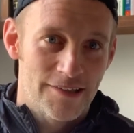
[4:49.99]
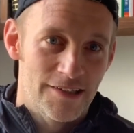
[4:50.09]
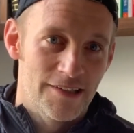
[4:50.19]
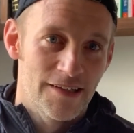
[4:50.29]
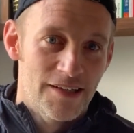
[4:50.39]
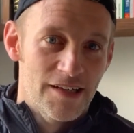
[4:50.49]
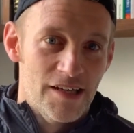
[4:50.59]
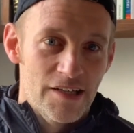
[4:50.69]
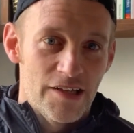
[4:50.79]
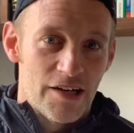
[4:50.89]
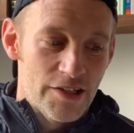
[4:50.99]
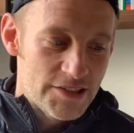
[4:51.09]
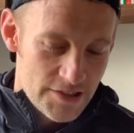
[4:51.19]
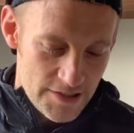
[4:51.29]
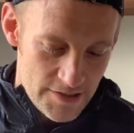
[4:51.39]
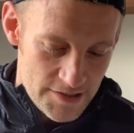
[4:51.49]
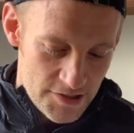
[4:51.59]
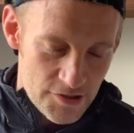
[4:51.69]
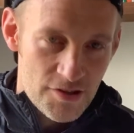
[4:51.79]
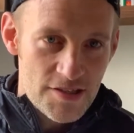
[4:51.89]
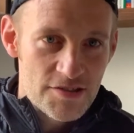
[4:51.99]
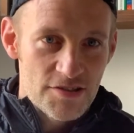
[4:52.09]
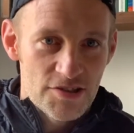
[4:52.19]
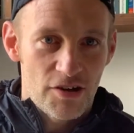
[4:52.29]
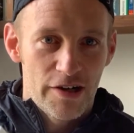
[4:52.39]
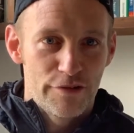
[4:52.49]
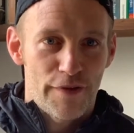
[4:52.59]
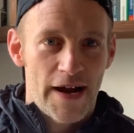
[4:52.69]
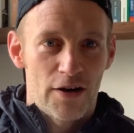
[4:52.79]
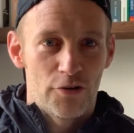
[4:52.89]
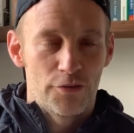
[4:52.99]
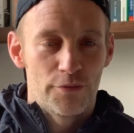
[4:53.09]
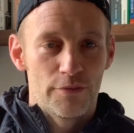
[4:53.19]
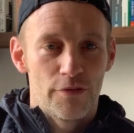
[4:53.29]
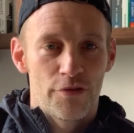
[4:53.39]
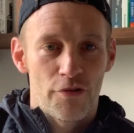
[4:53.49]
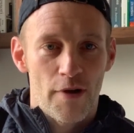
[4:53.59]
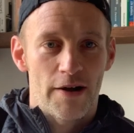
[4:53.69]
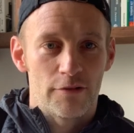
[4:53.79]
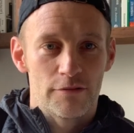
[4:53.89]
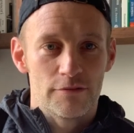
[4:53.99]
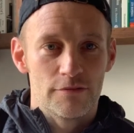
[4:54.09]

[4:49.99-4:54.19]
And, you know, this is a sign of how throughout,